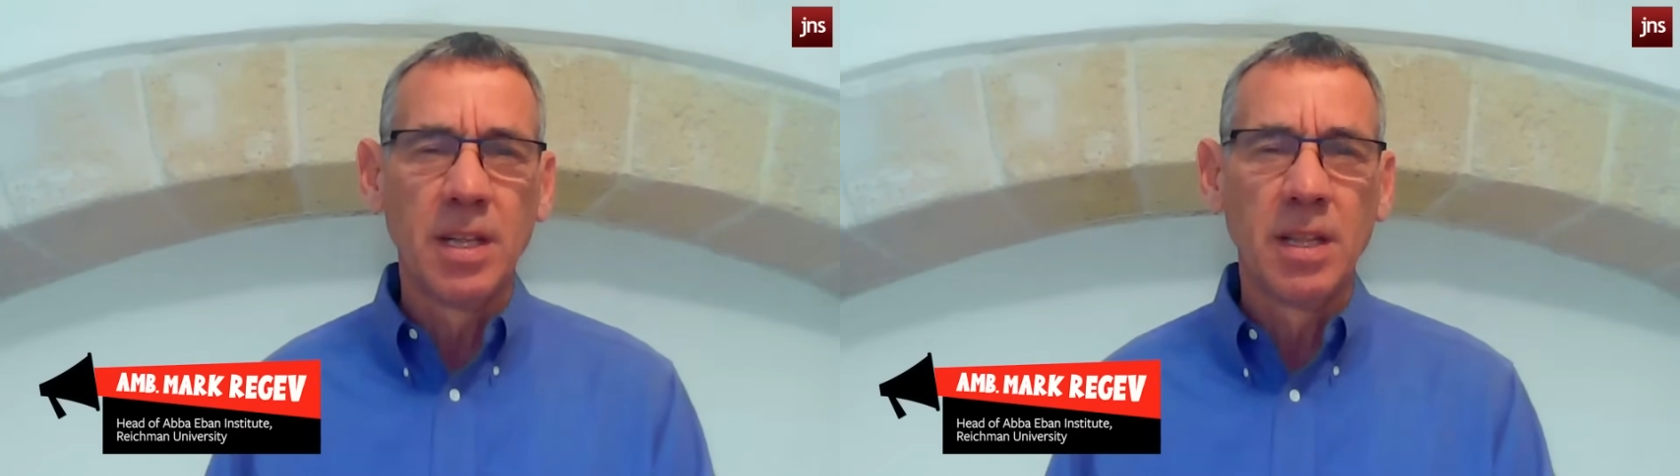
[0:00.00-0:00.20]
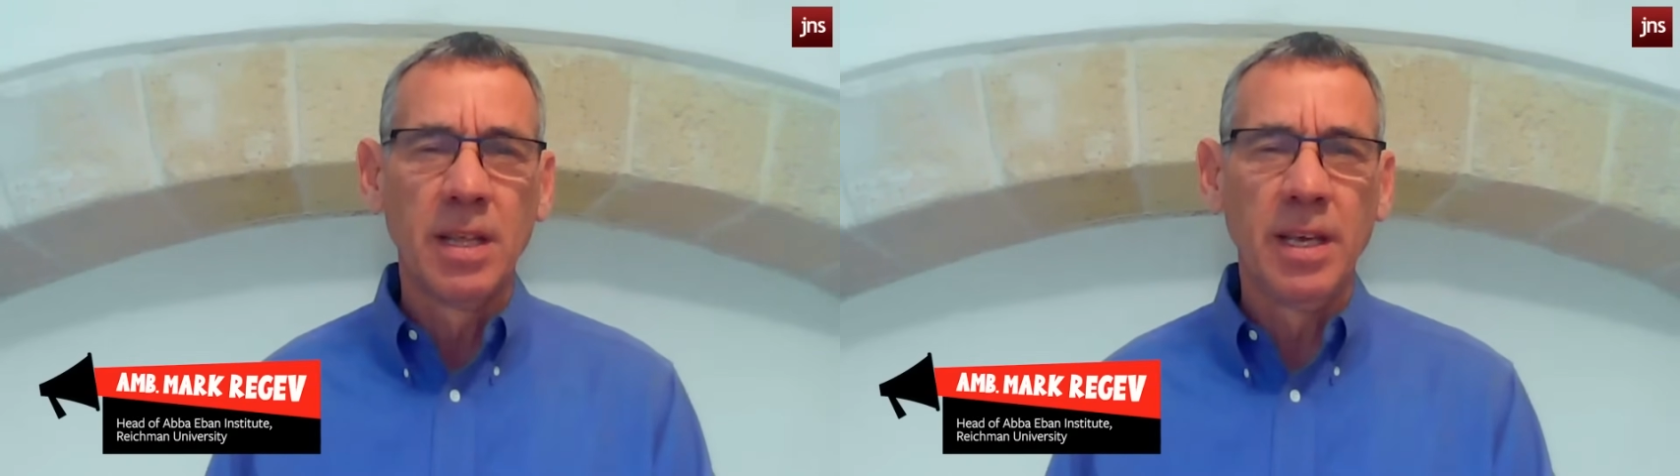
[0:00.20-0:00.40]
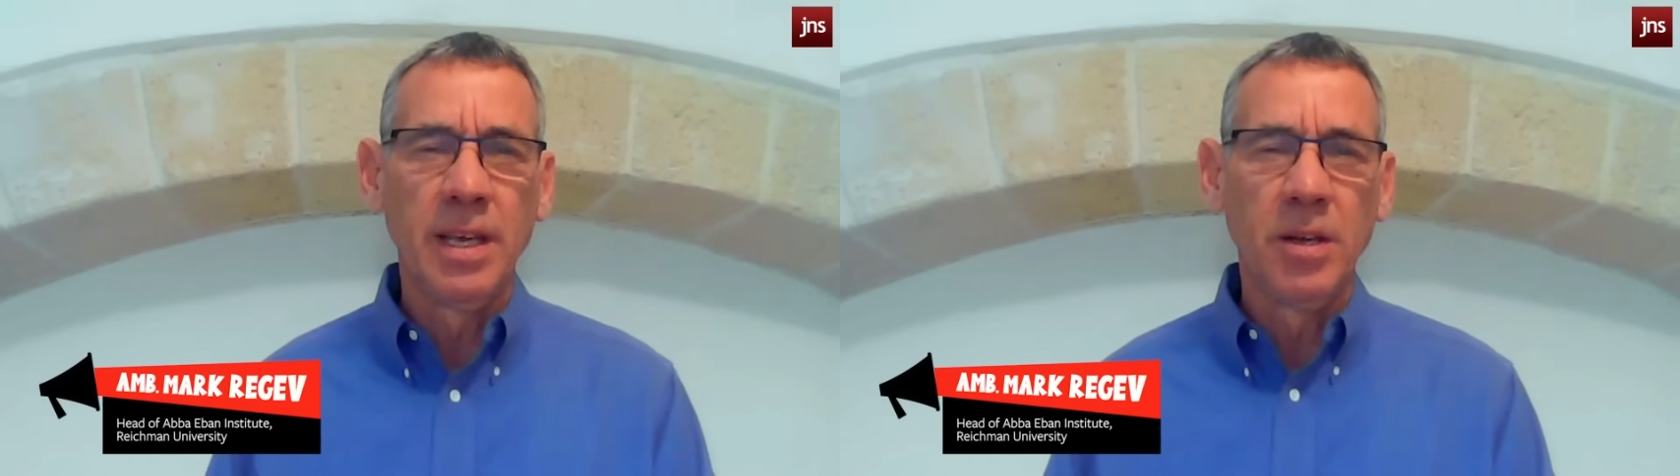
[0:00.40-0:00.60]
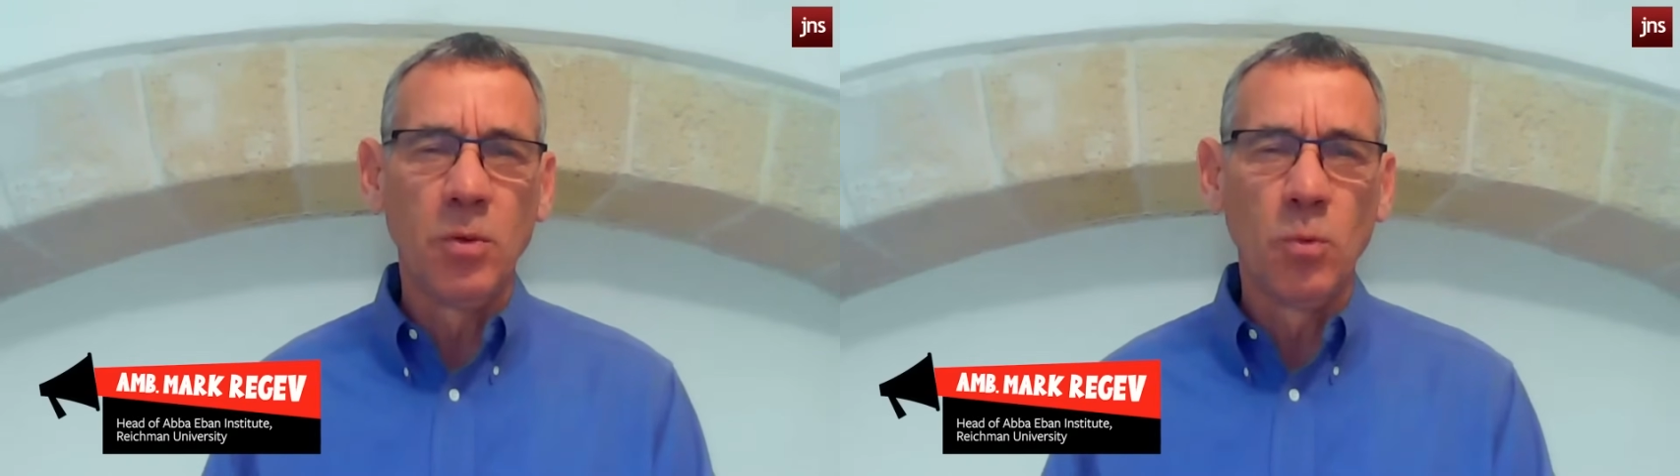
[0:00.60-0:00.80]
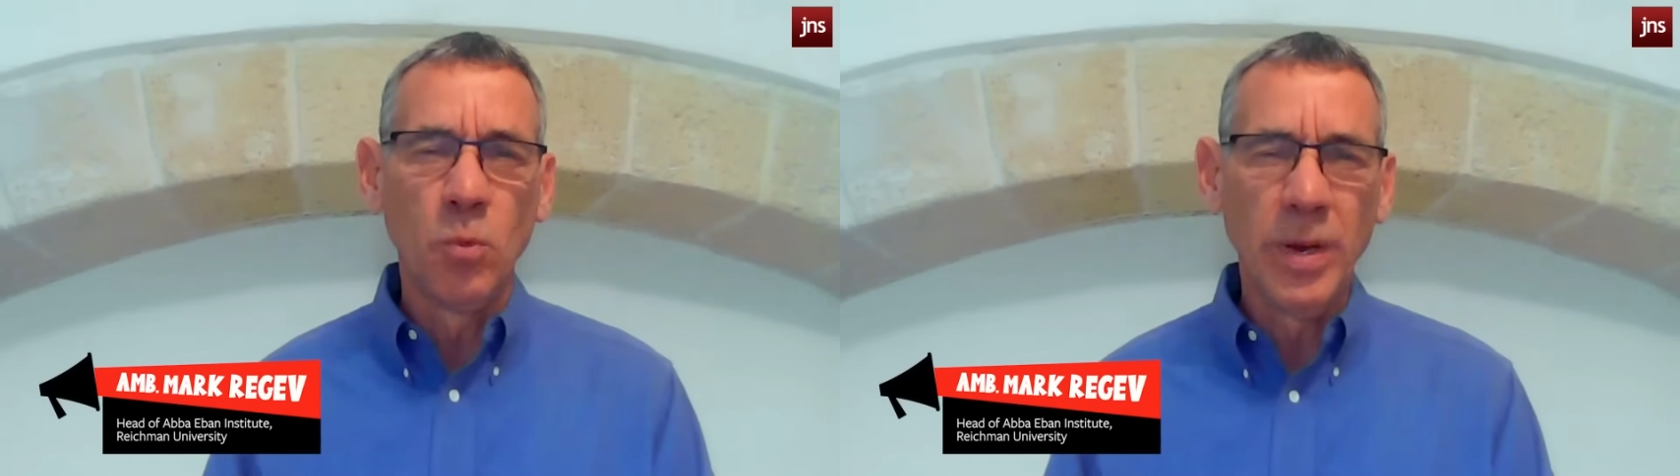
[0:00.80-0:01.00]
The
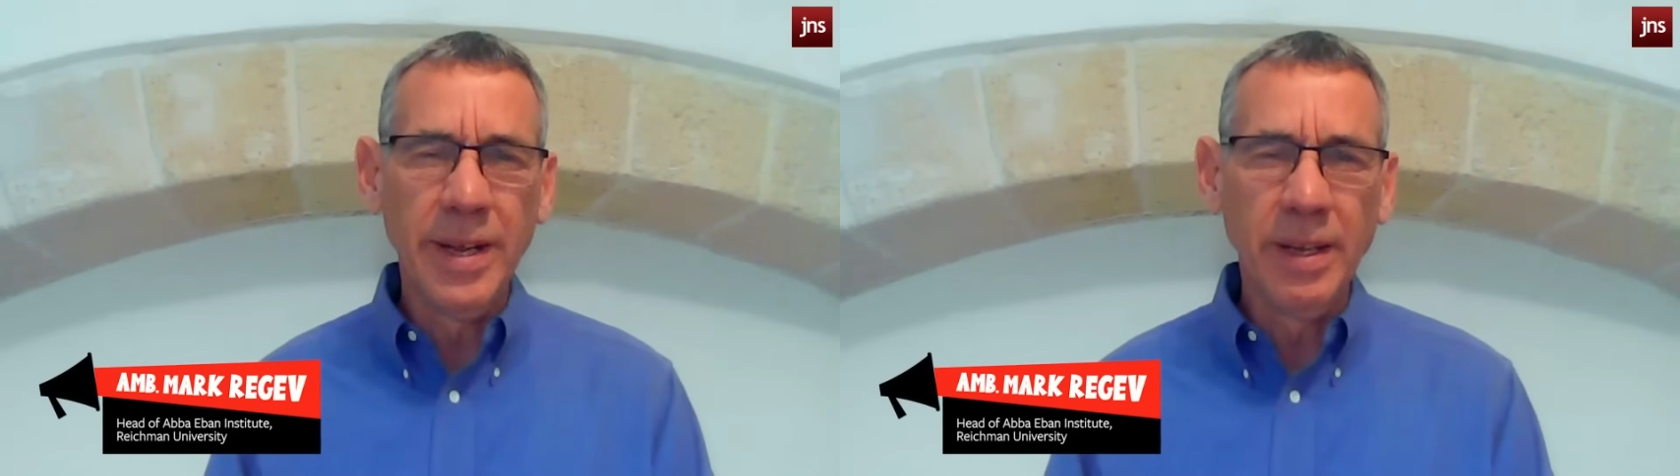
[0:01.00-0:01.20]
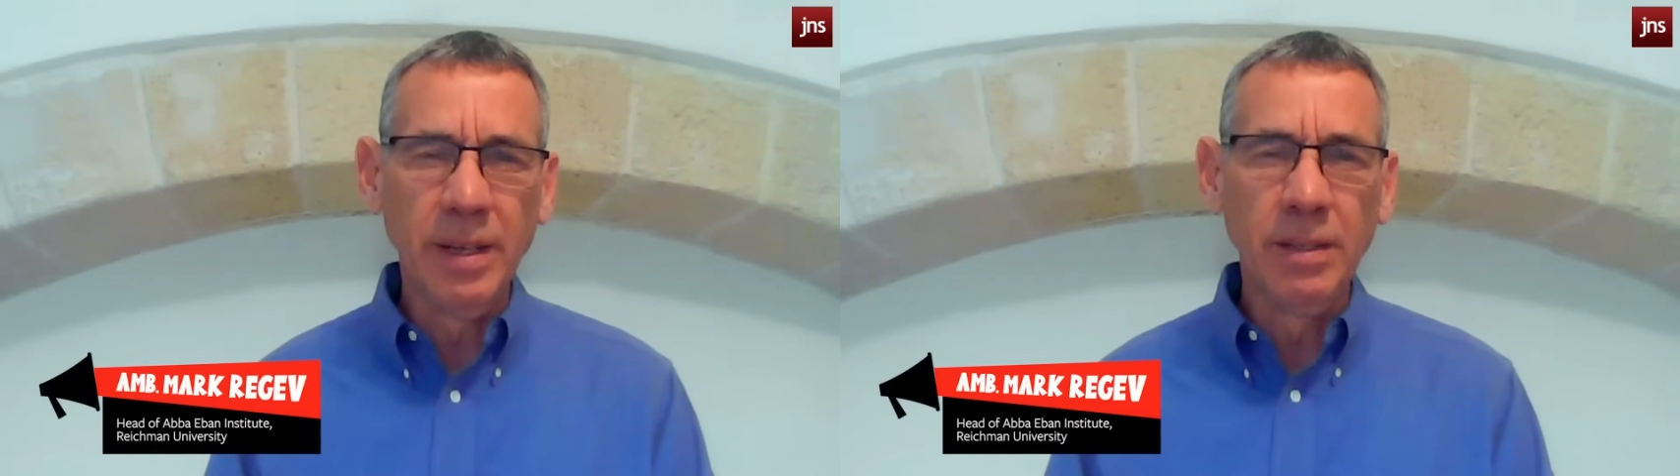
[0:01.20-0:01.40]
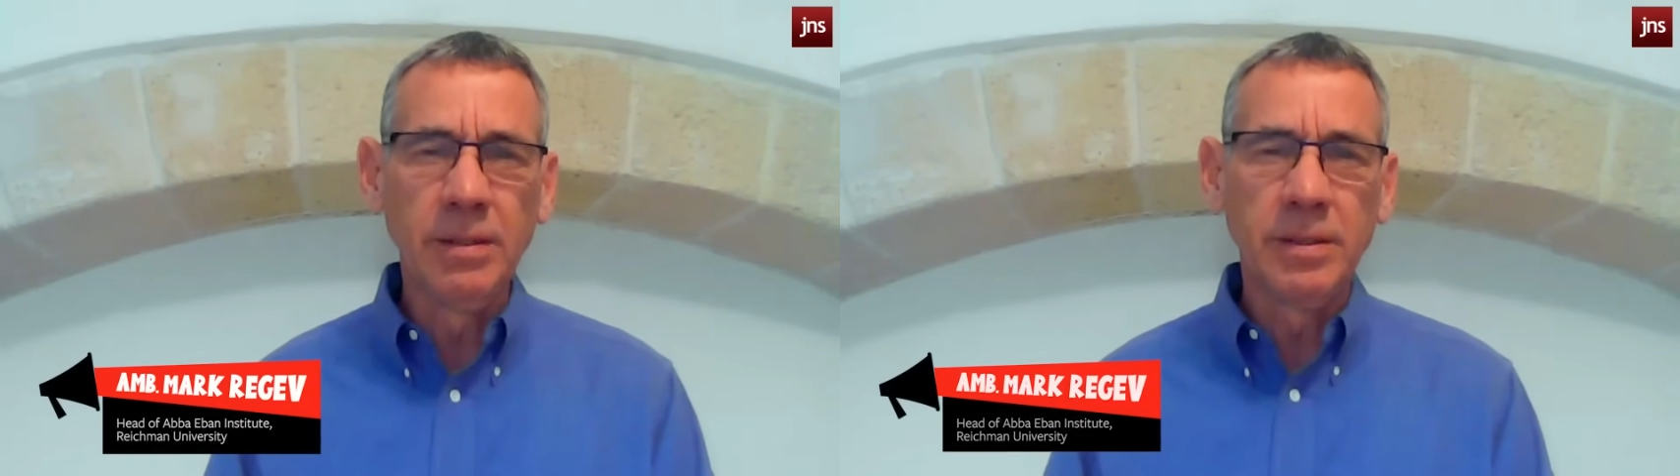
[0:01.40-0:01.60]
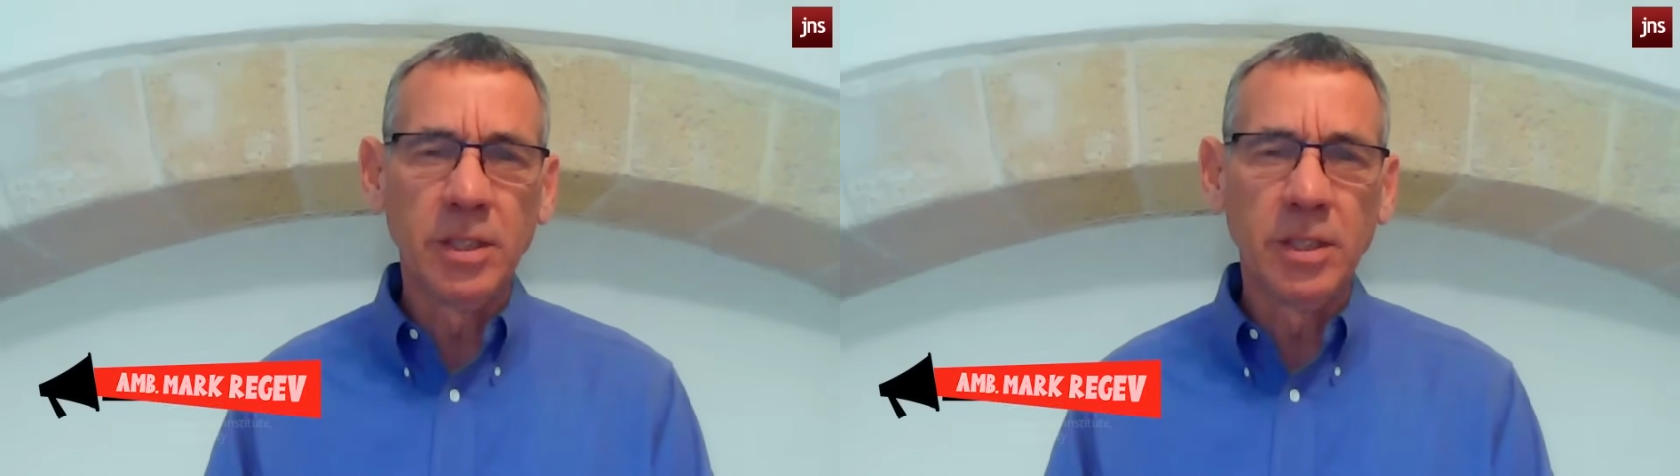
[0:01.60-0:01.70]
real